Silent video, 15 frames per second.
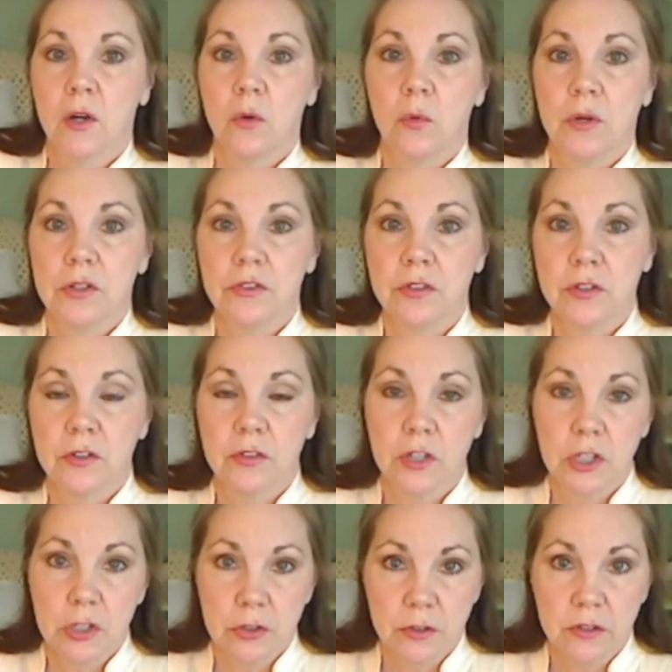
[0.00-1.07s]
Which is
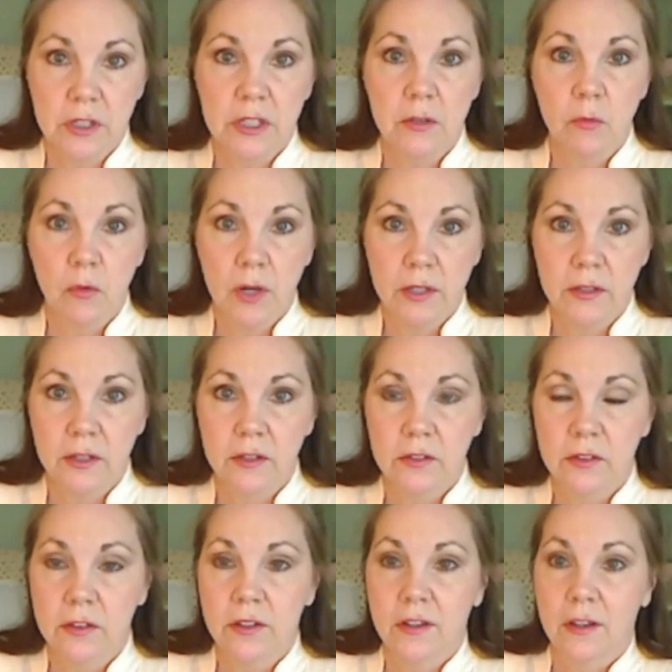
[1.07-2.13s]
unity and
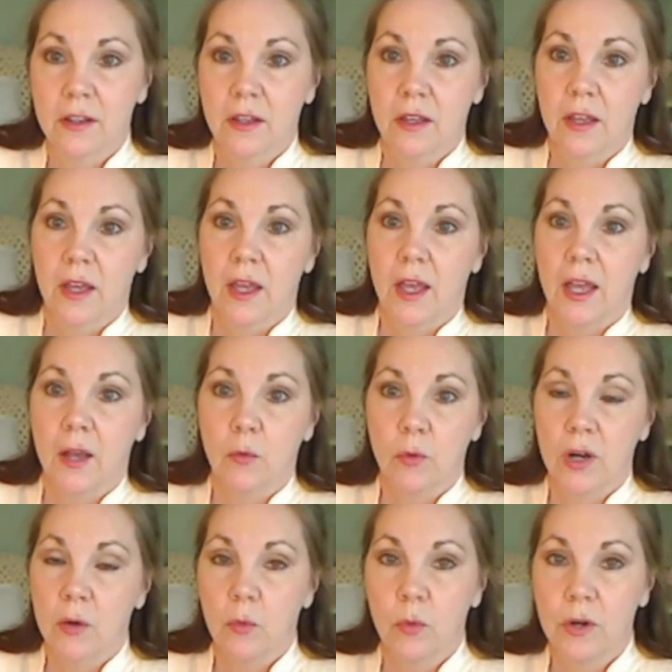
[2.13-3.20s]
oneness. And
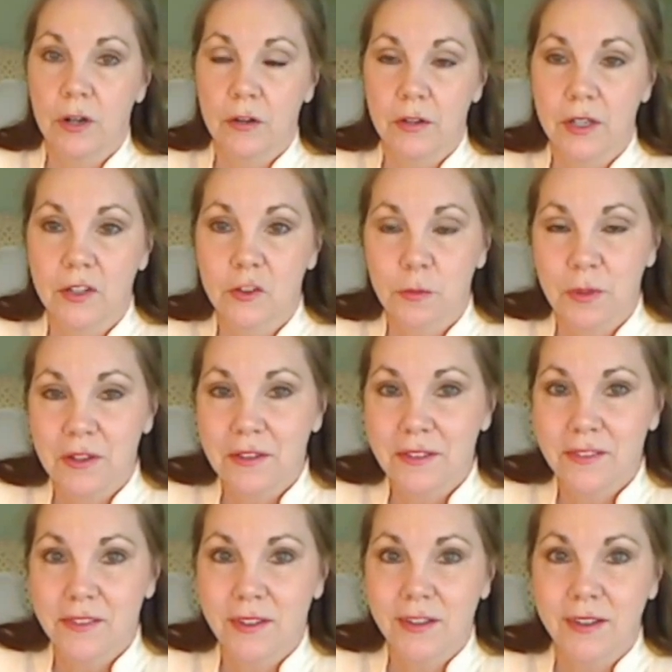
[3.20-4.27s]
what we're
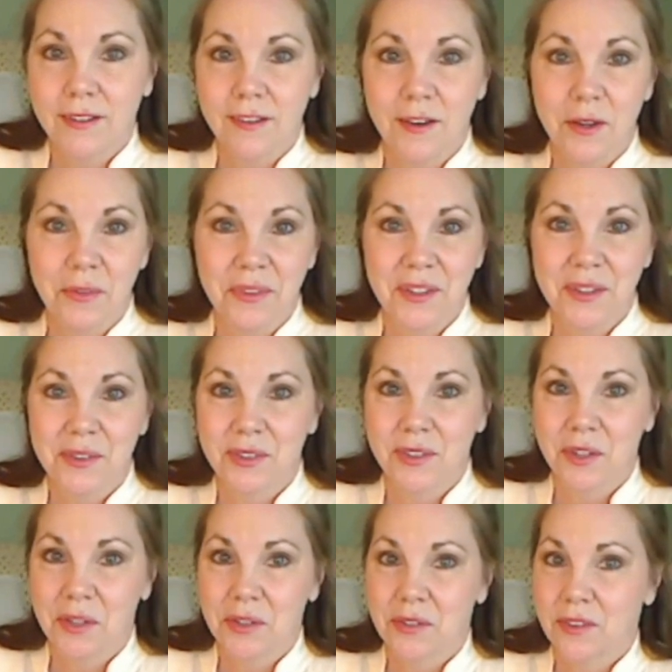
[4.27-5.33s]
experiencing in all this
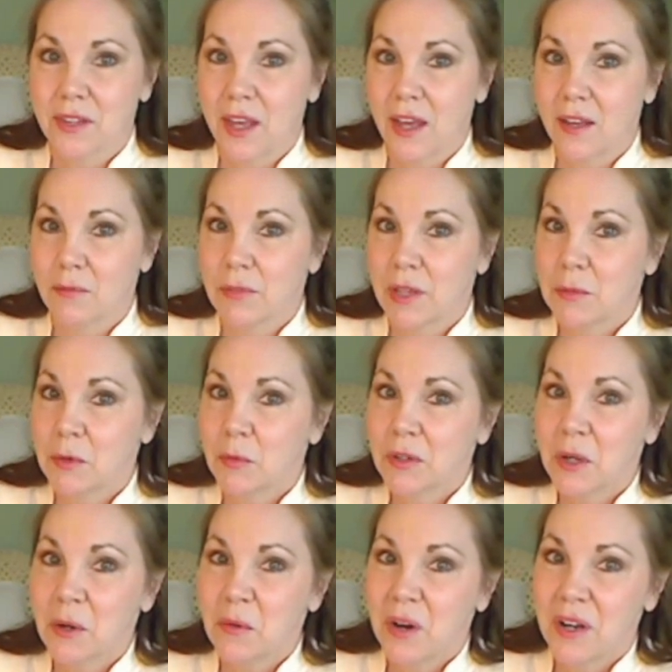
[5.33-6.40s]
is that maybe we
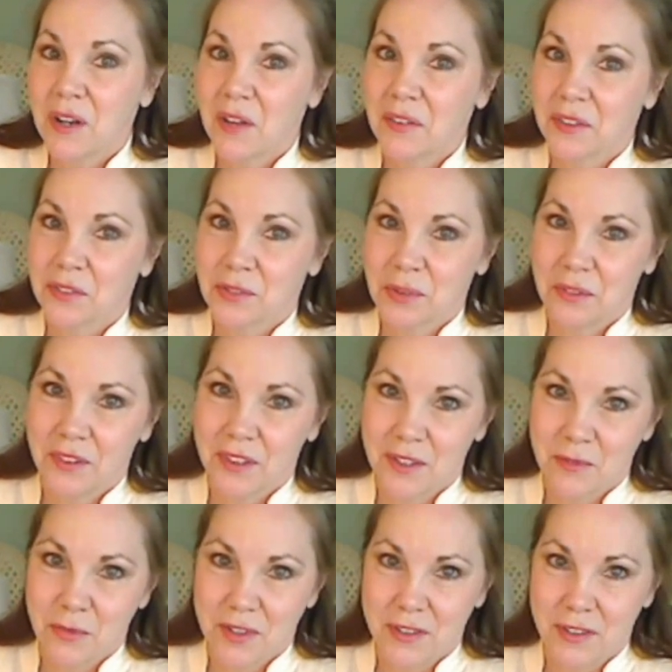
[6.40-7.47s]
don't want all this unity
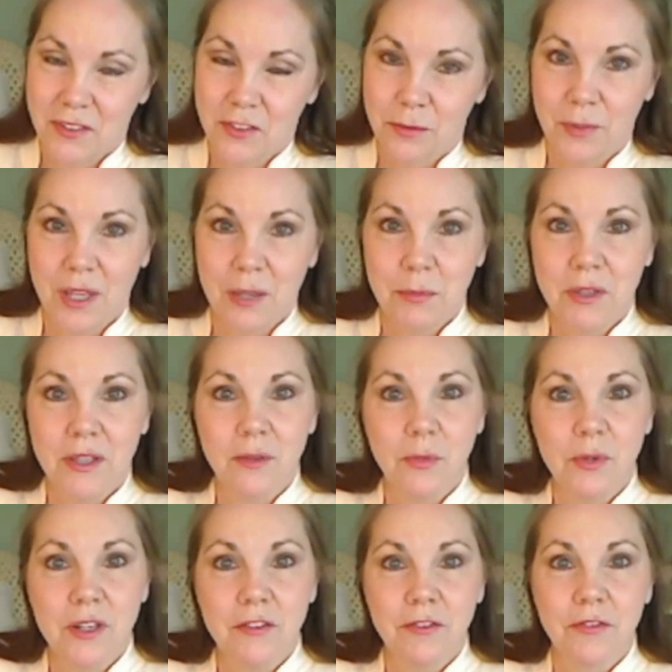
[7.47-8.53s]
and oneness. Maybe
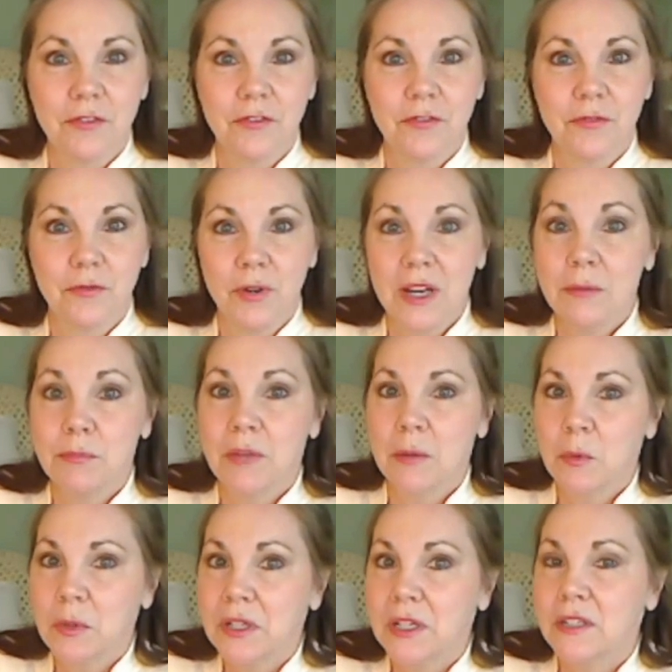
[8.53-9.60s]
we've, we
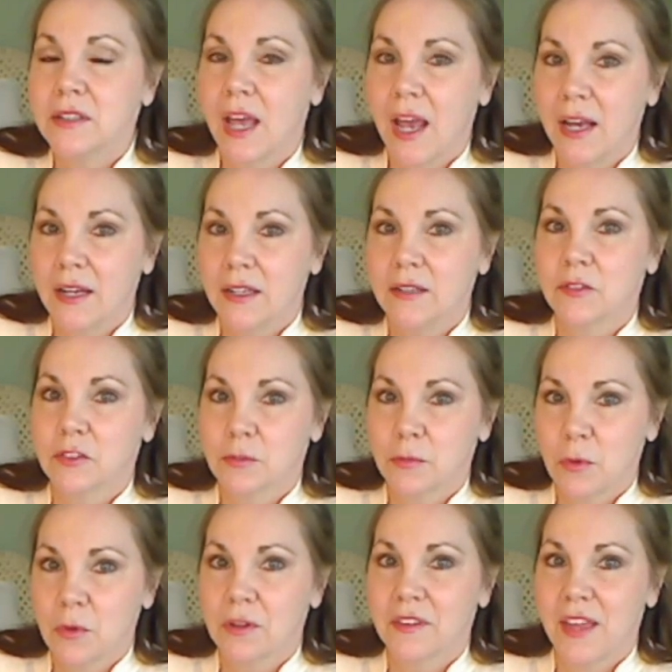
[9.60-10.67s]
maybe we need to add in some
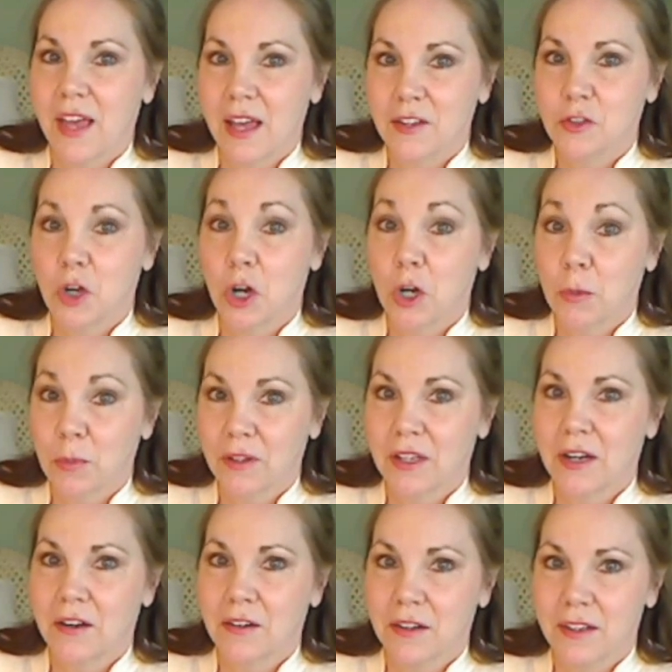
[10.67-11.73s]
more of that dark
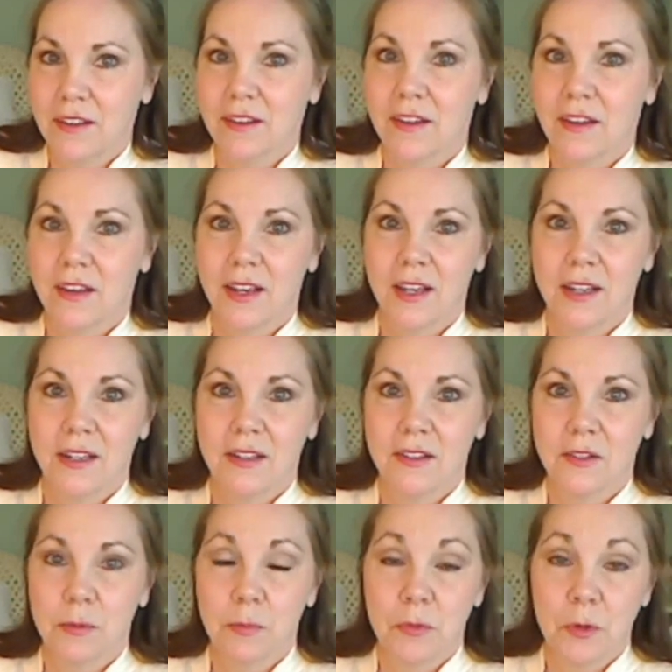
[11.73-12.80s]
polarity,
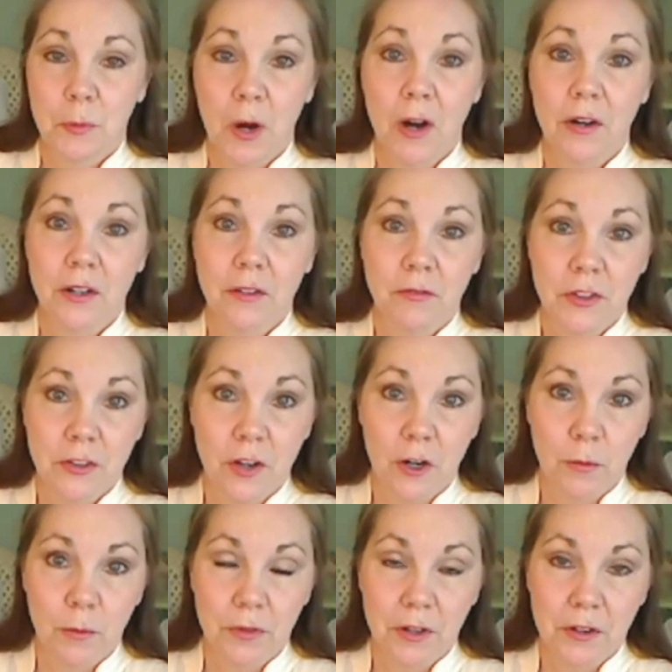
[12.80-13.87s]
and the part of the
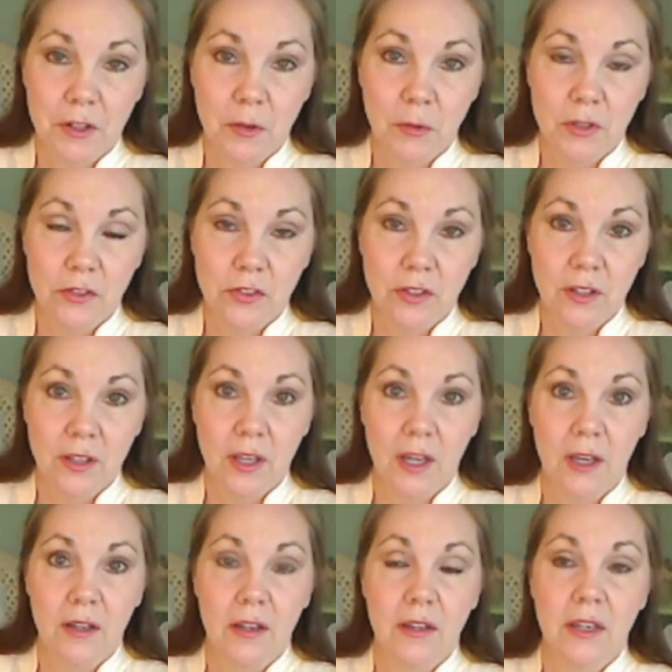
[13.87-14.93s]
dark polarity which
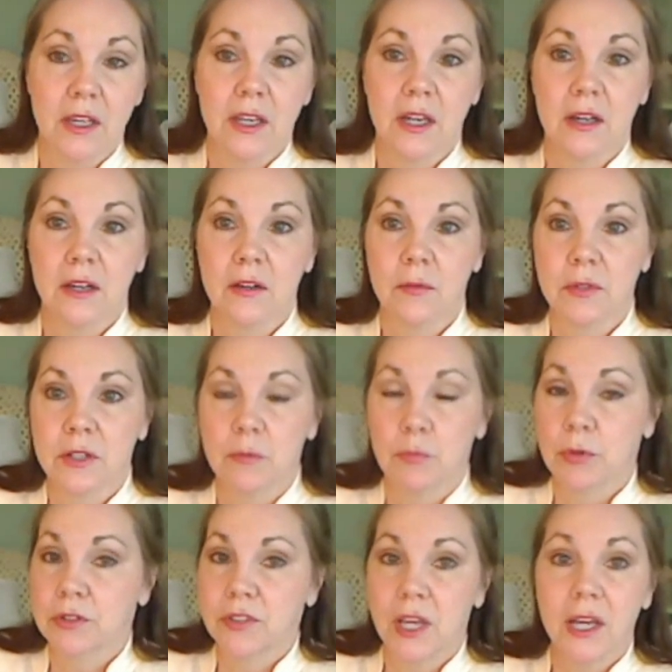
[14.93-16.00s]
uh, uh,
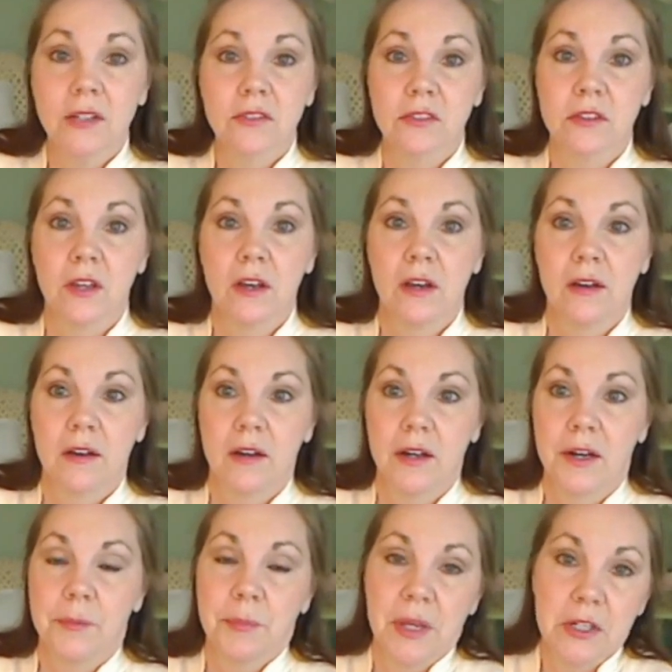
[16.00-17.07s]
protects
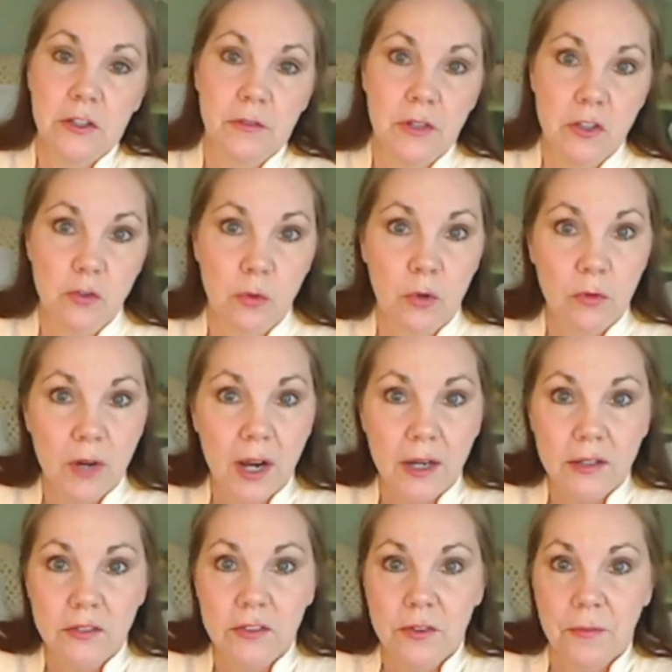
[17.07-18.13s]
um, individual
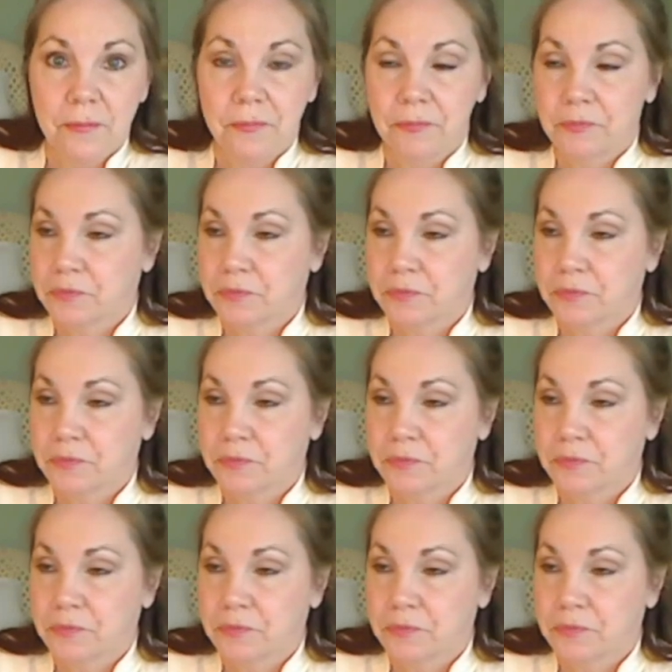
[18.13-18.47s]
rights.